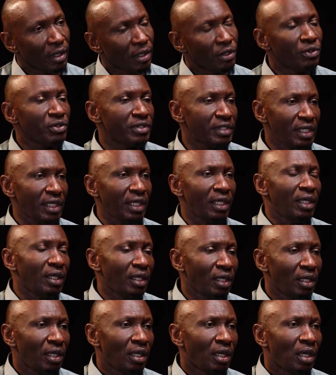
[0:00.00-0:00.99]
You
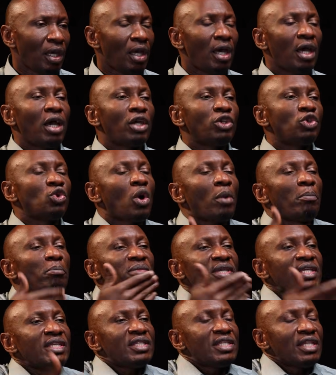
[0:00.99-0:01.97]
see, you are
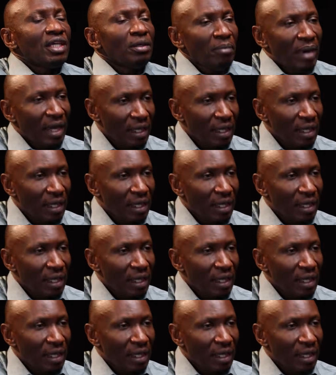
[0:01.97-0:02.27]
missing